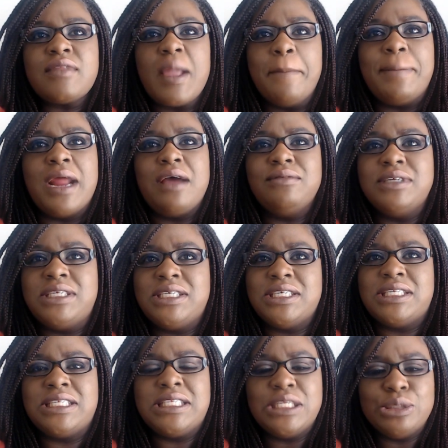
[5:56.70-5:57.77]
I was
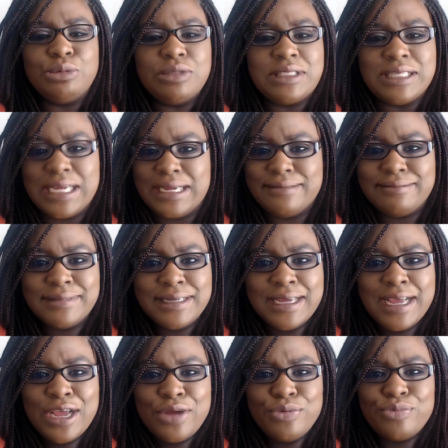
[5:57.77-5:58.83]
just losing it.
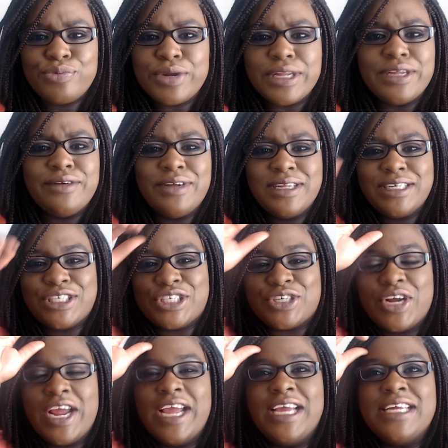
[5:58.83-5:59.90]
Really, really
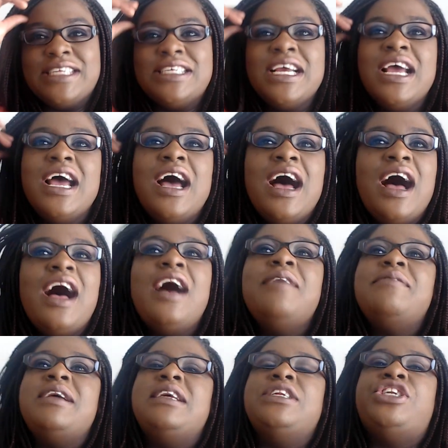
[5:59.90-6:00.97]
strange.
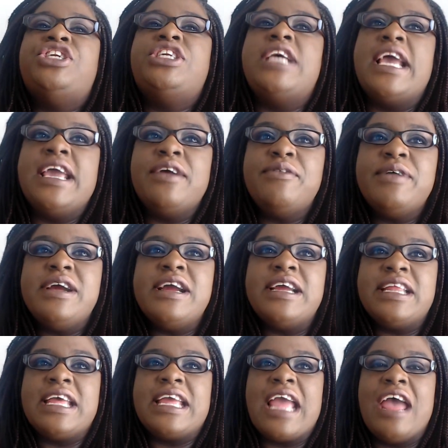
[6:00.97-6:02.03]
In January,
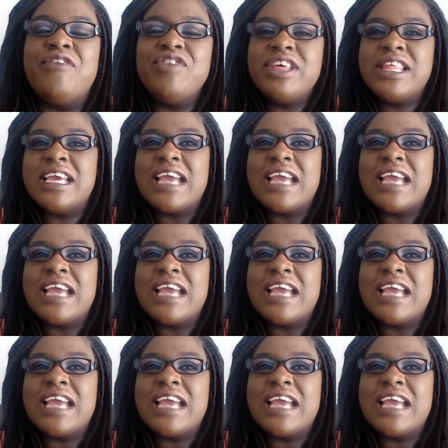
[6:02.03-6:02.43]
like everything